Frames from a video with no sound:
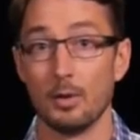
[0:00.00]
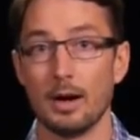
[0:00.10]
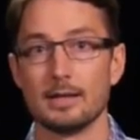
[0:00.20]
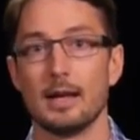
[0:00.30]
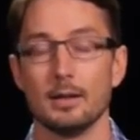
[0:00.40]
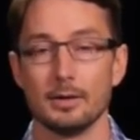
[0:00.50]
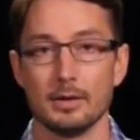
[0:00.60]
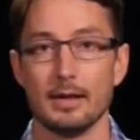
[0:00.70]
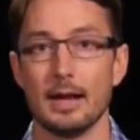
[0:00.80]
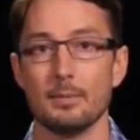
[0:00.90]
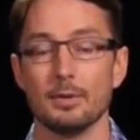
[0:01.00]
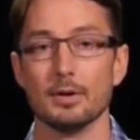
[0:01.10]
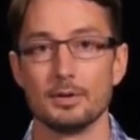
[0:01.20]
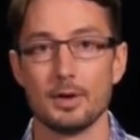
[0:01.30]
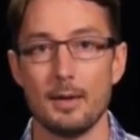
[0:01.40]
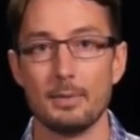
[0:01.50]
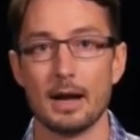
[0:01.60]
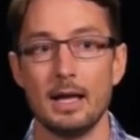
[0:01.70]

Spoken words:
I'm more anti-Hillary Clinton than I am pro-Trump.